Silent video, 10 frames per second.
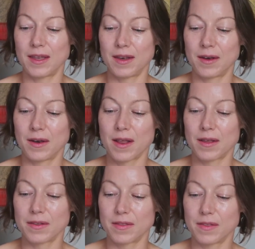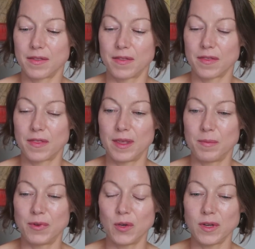in
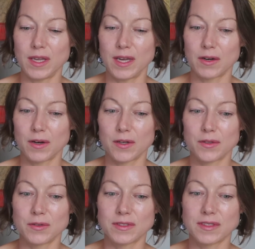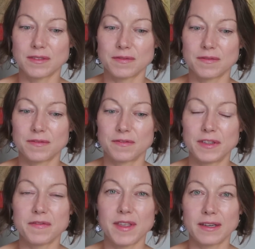the Beauty Heroes
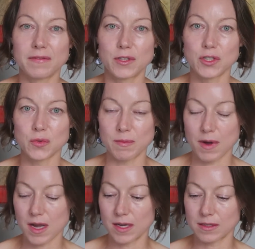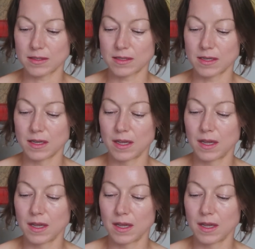5th anniversary box.